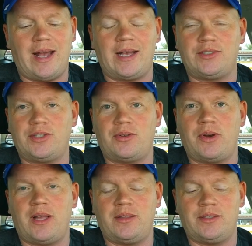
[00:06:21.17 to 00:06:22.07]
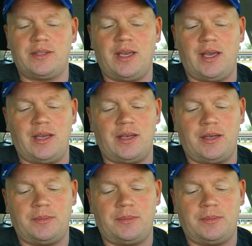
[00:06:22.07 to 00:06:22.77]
icing around this cake